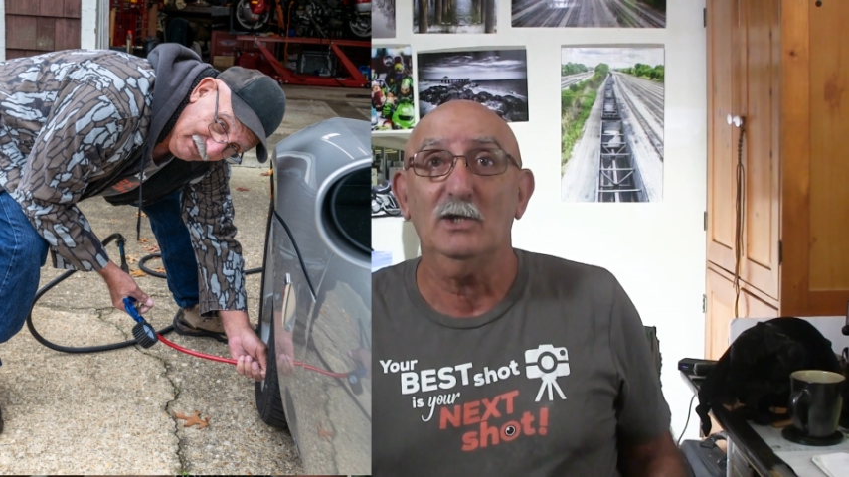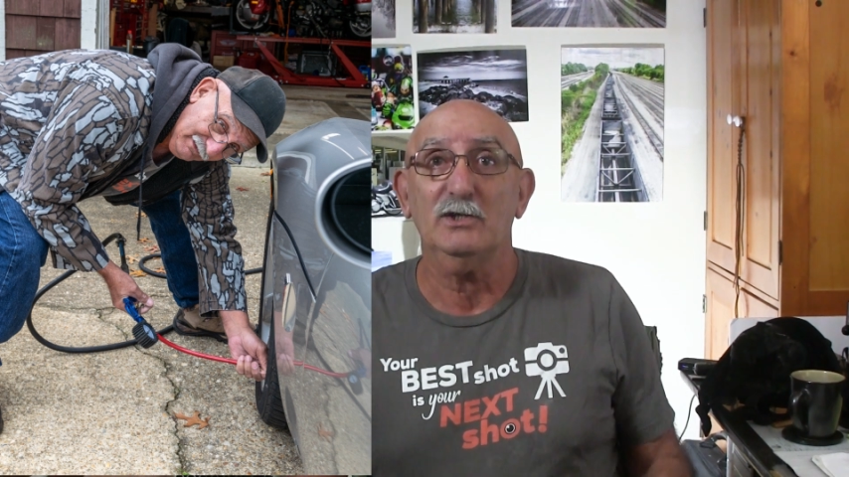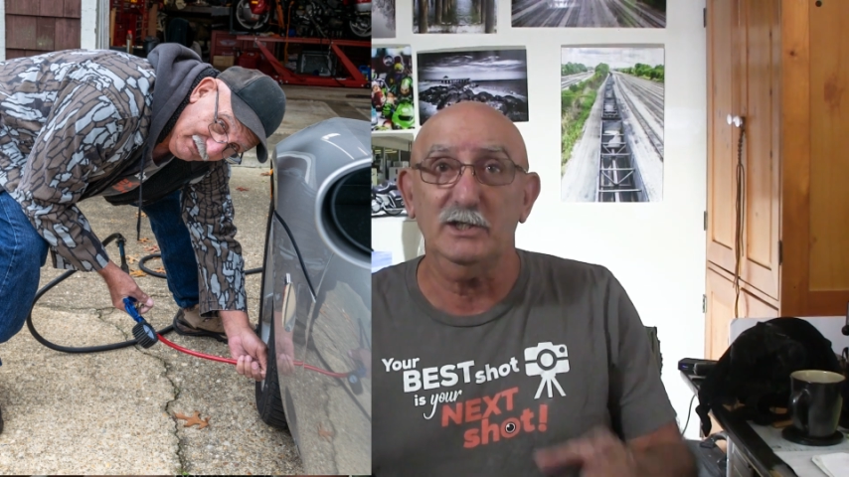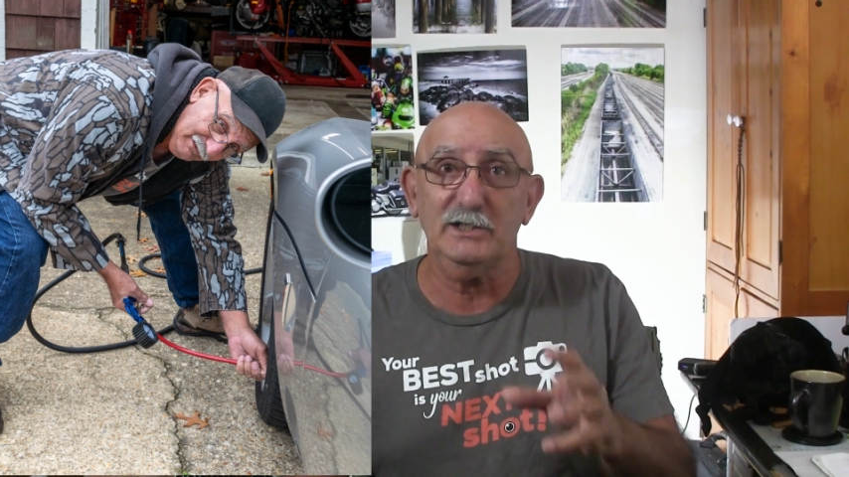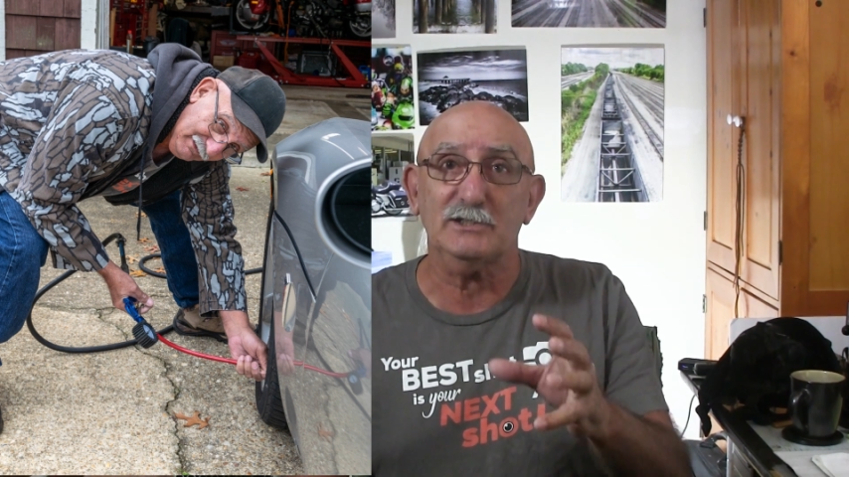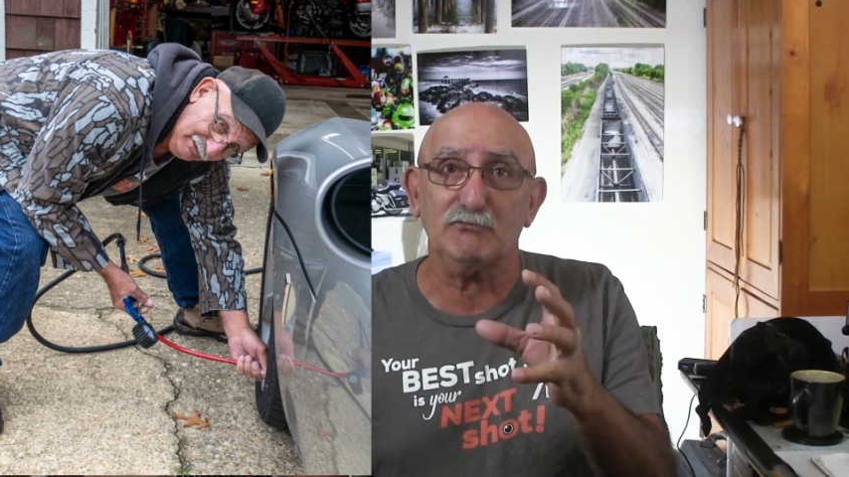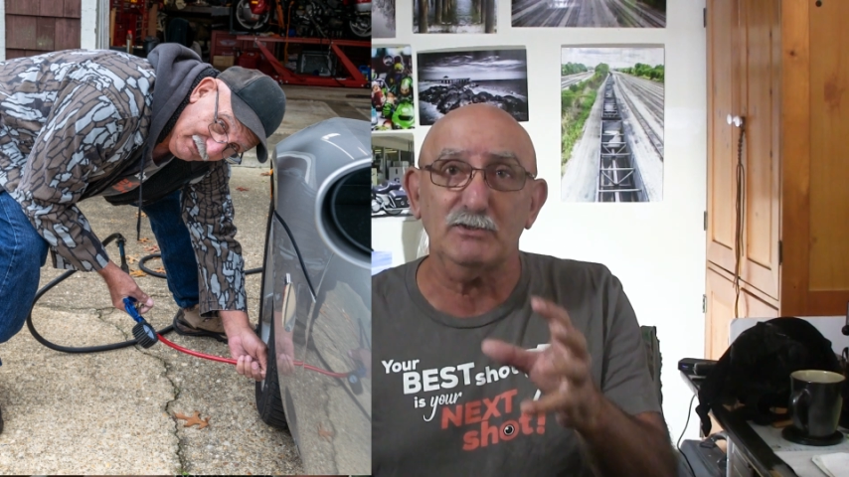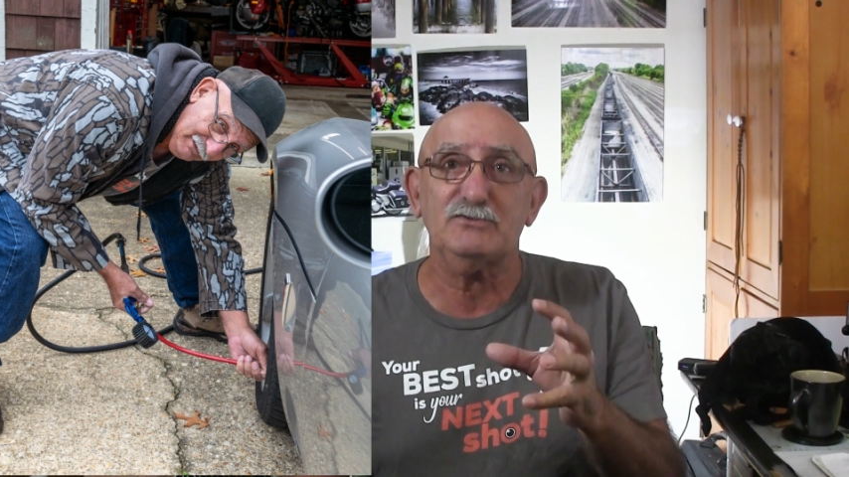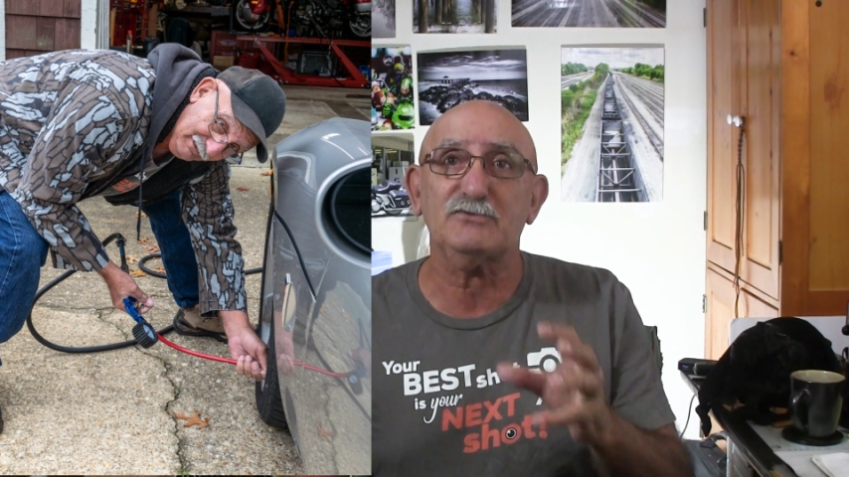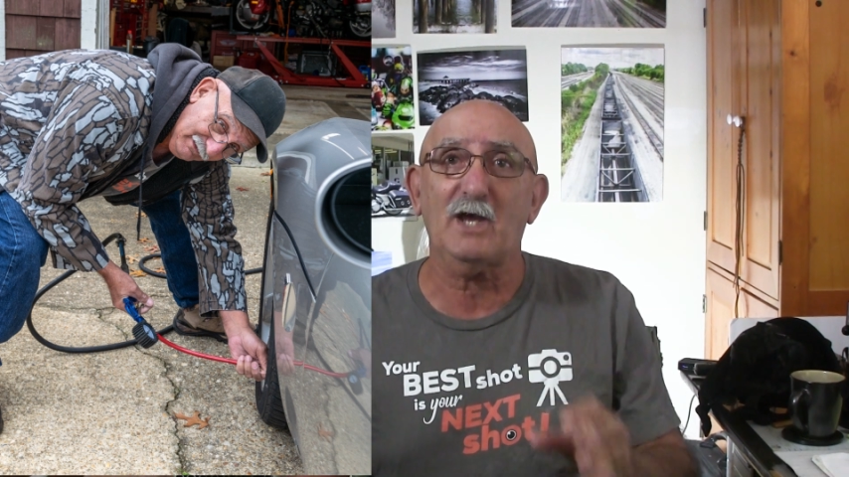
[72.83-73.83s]
You need to
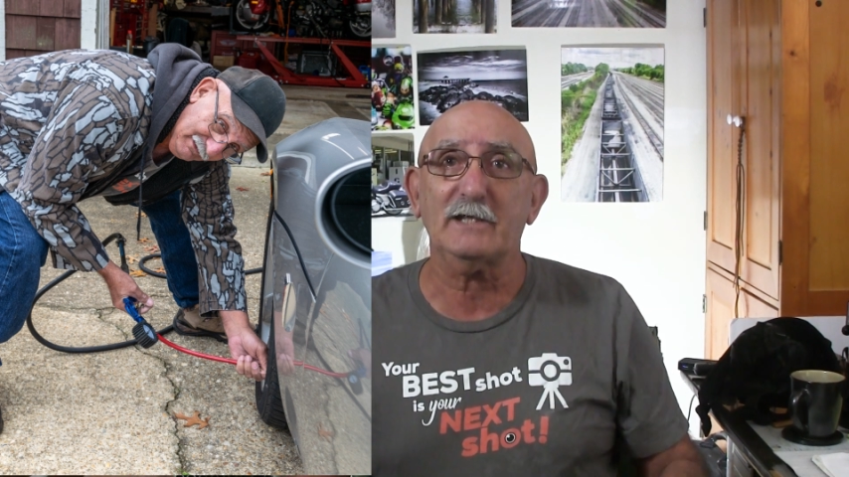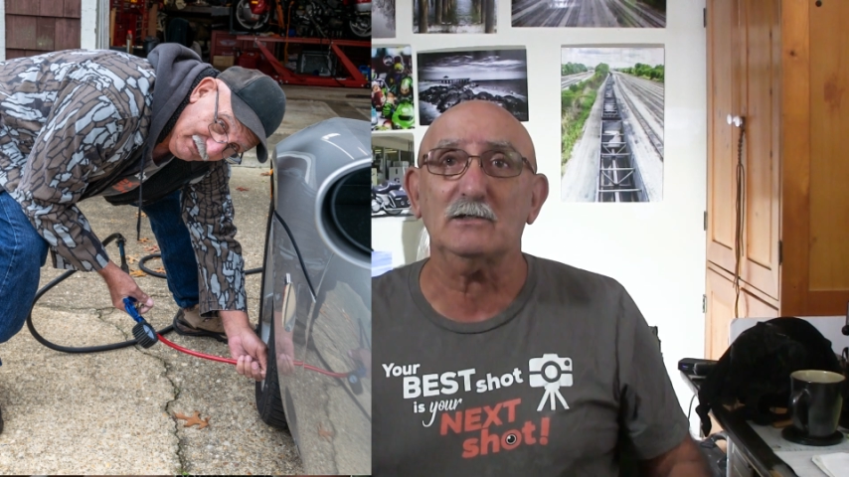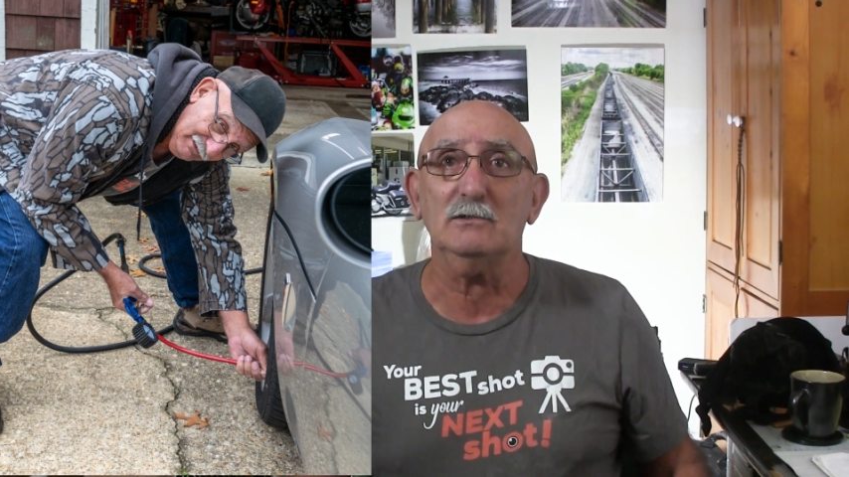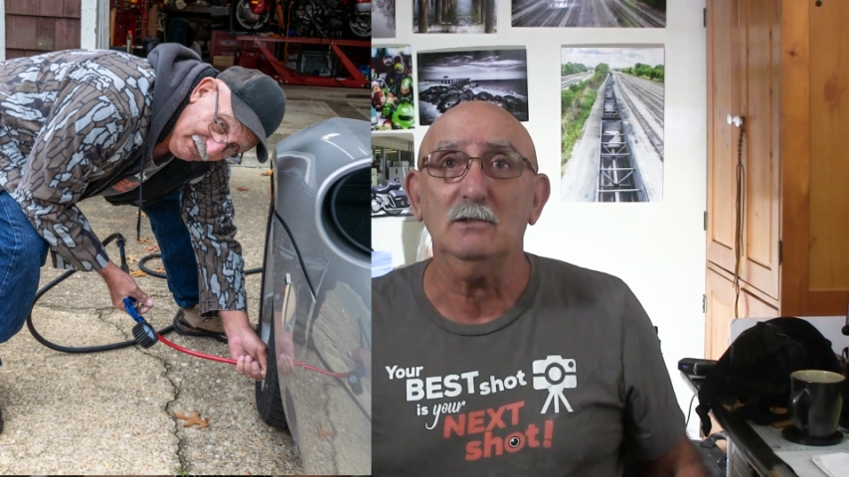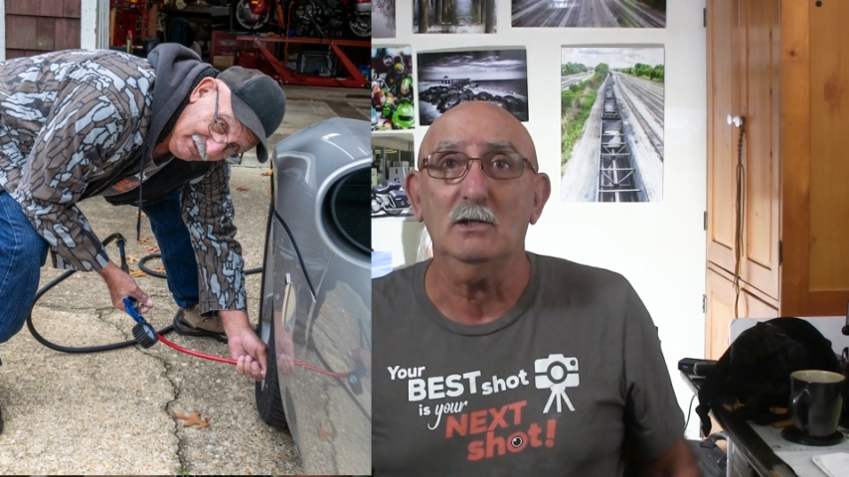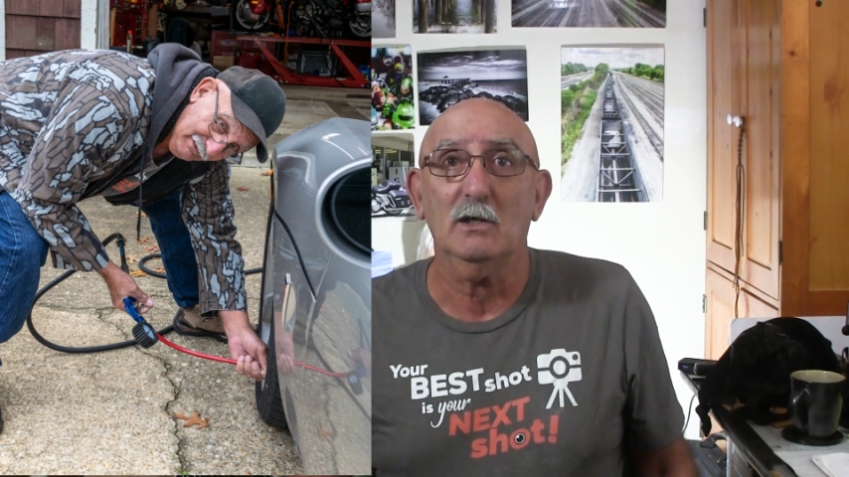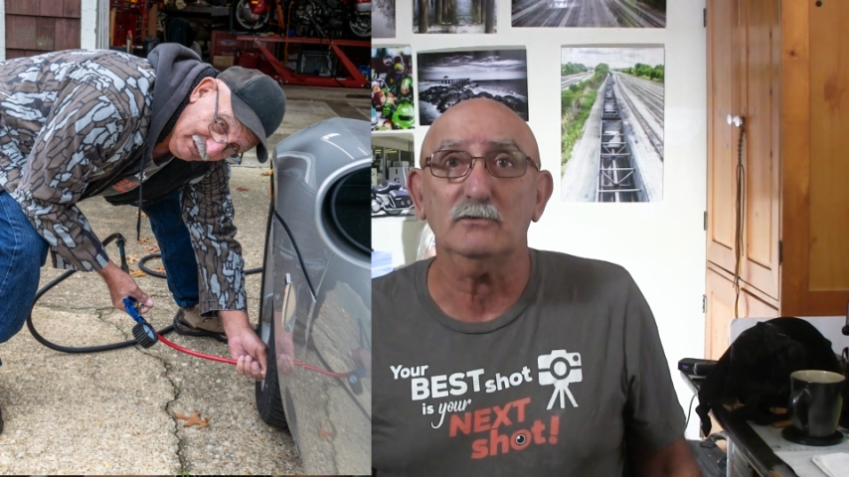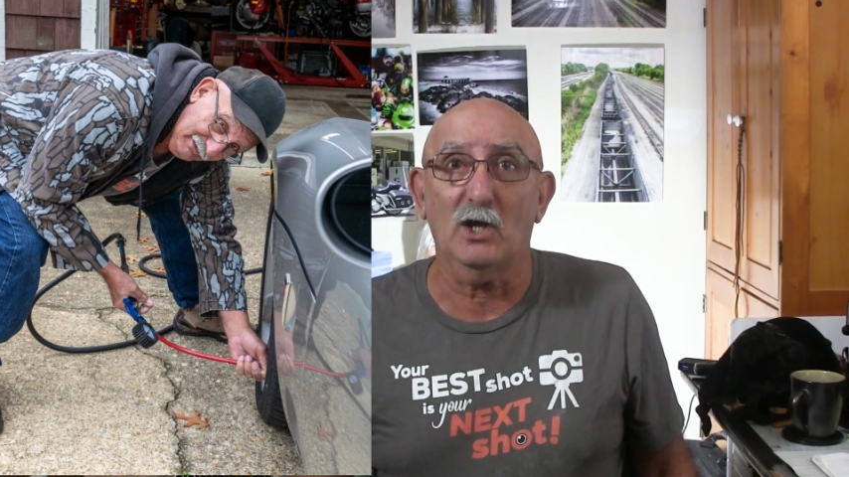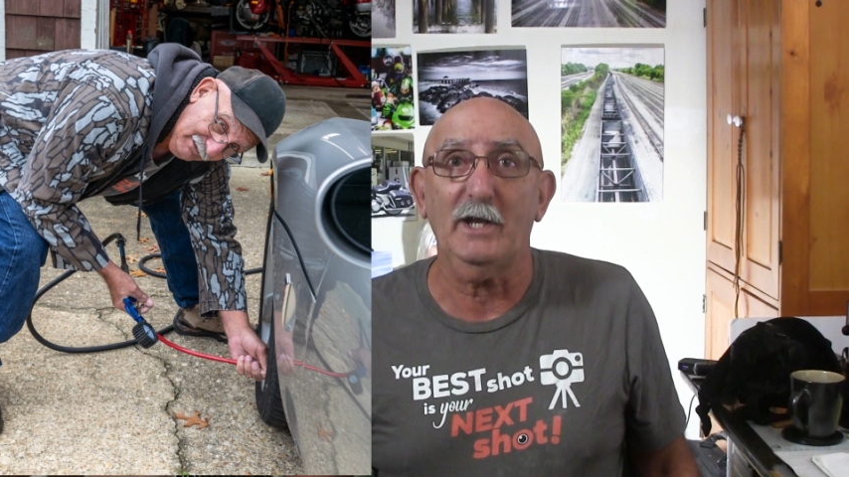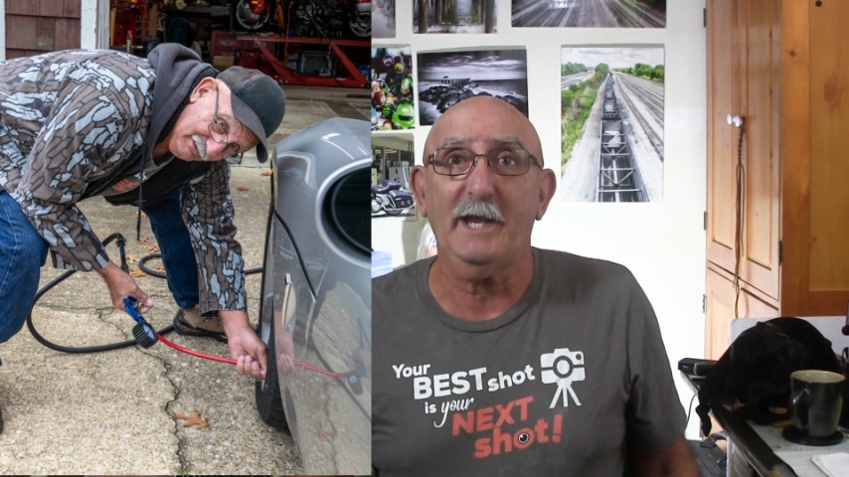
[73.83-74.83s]
recycle
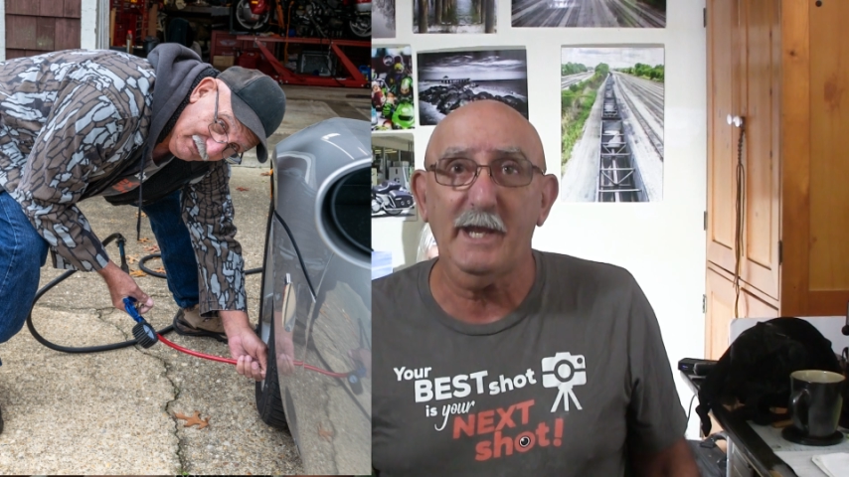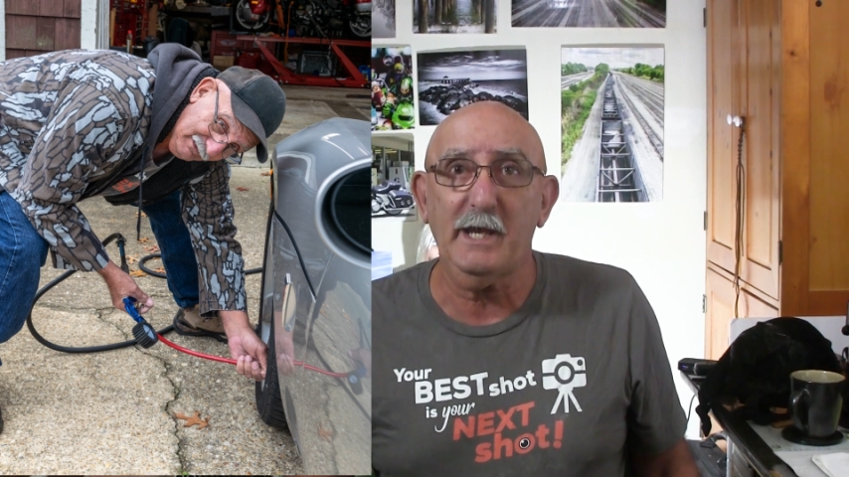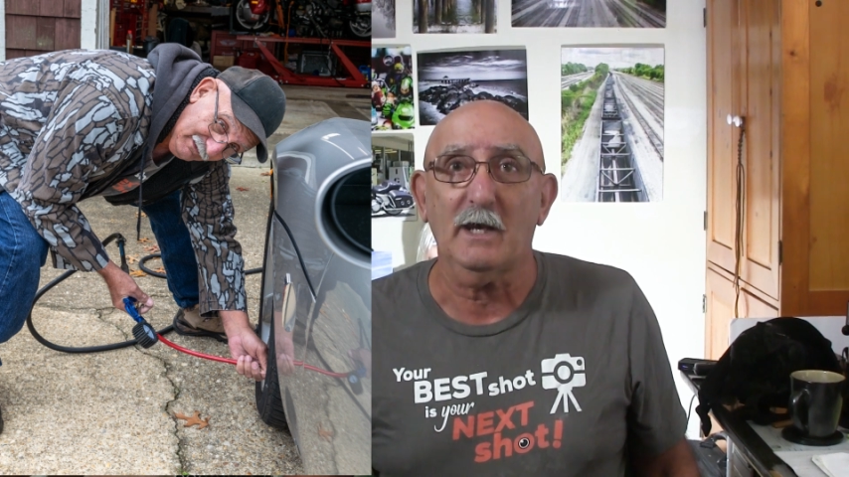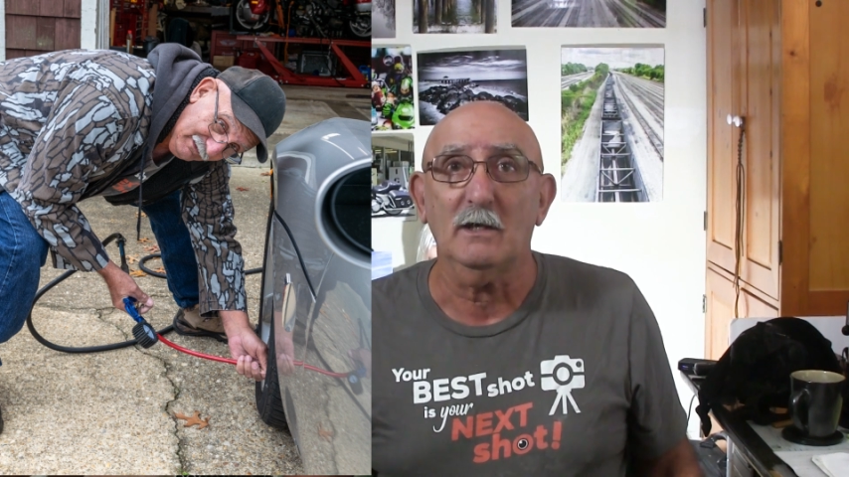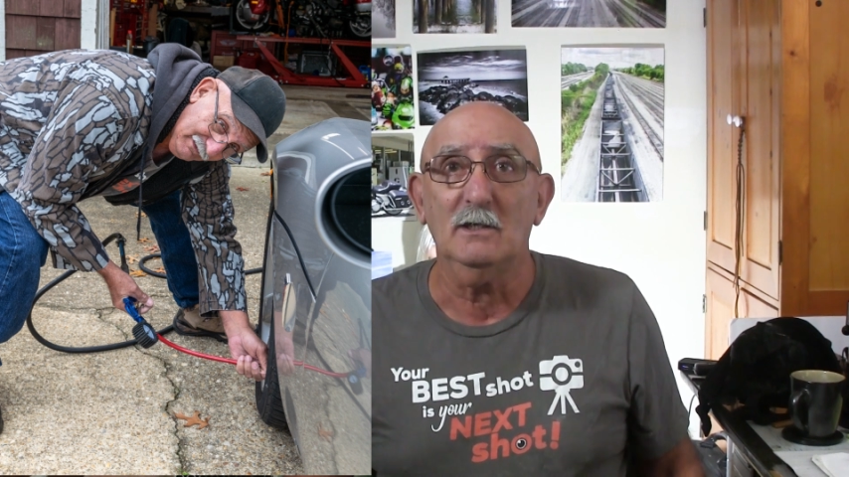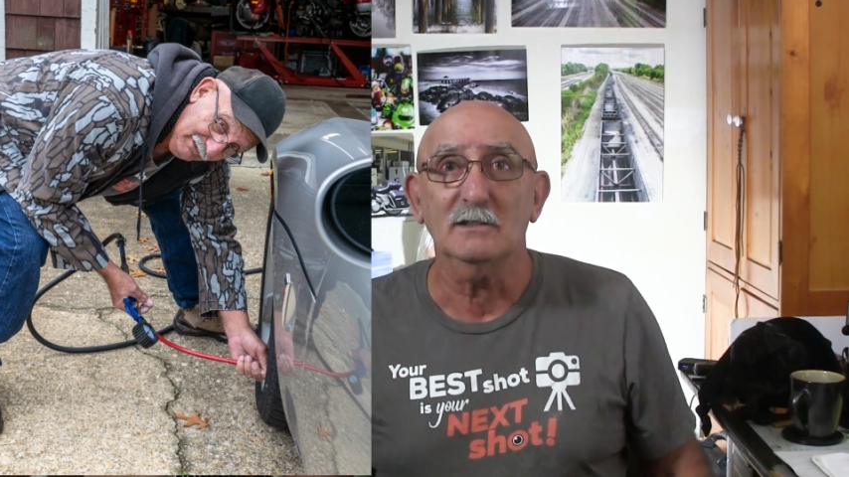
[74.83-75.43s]
the air.